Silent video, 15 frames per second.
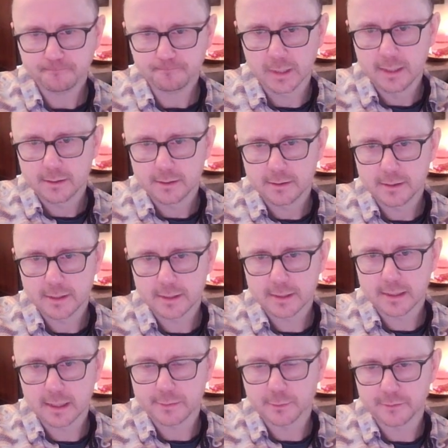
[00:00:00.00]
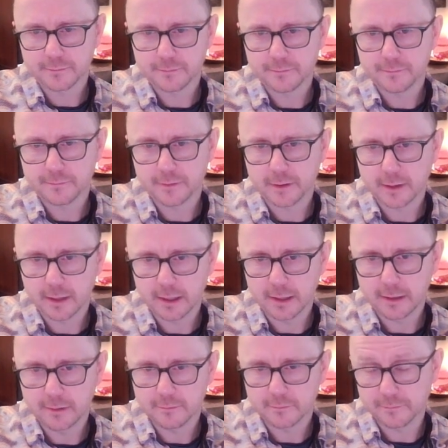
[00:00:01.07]
This can't be more than
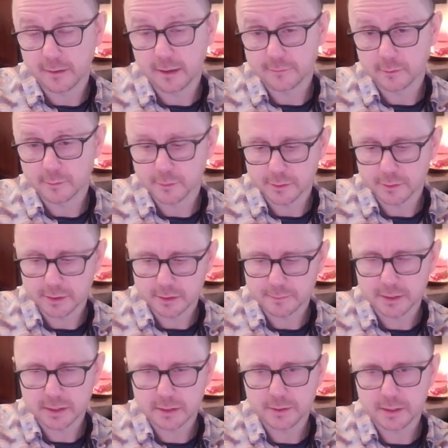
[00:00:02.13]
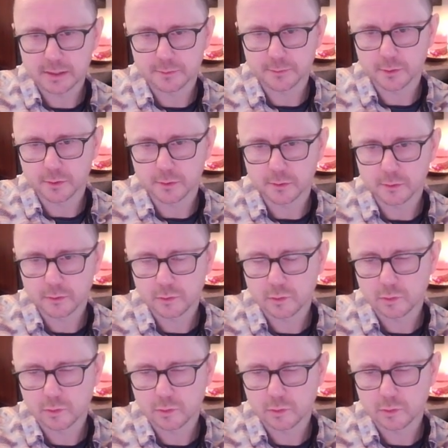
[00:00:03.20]
5 or more, so it must be small.